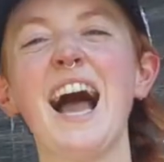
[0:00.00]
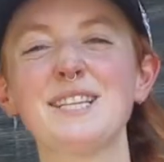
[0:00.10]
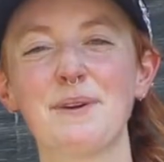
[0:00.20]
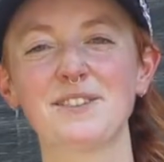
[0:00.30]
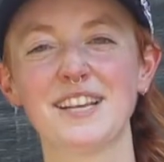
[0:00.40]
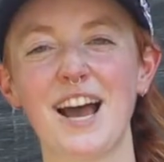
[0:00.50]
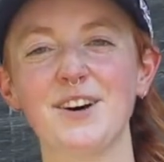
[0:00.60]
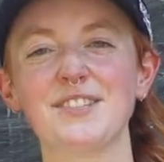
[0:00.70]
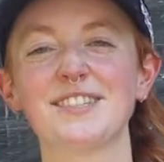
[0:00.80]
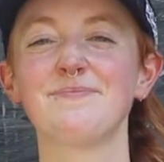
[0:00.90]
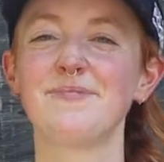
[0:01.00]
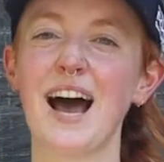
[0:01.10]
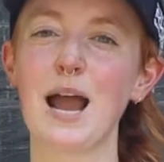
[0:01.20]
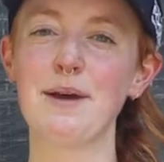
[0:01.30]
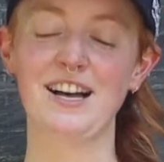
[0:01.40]
Hi Sprout Scouts,
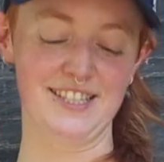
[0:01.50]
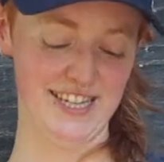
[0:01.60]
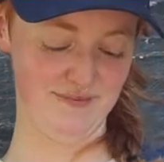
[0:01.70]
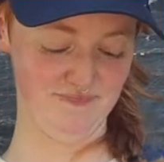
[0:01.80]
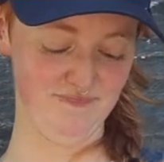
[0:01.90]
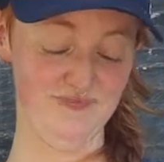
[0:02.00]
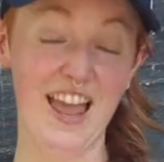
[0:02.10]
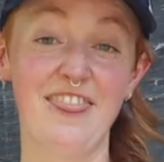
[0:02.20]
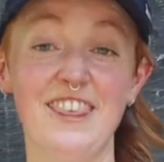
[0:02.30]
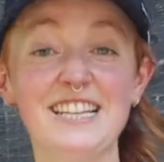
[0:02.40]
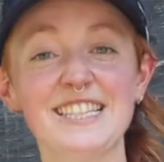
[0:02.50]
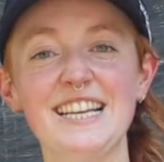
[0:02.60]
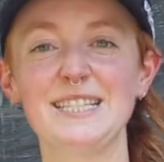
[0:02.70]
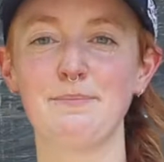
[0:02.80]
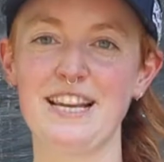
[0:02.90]
I'm Allison, and this
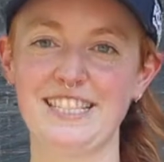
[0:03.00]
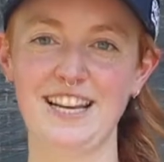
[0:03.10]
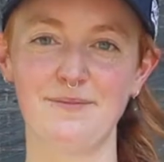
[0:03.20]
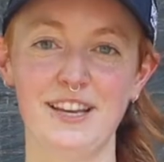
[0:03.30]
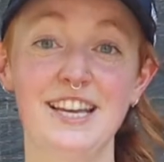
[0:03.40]
is Maisie.